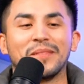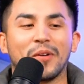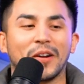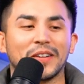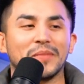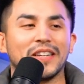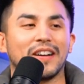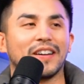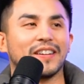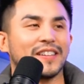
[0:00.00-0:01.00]
He parked a
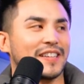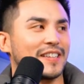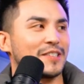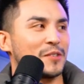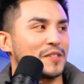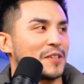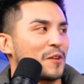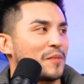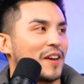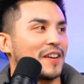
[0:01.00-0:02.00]
Miata, like a
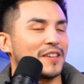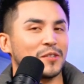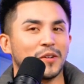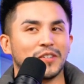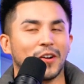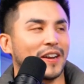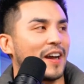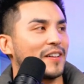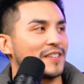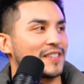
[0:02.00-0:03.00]
2-seater Miata, into a dark
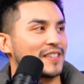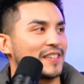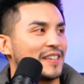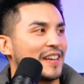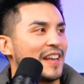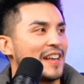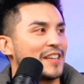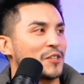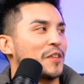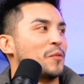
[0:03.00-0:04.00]
alley in the city,
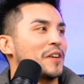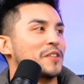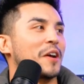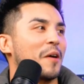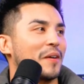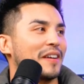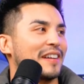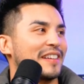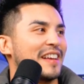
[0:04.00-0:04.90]
so they wouldn't tow it.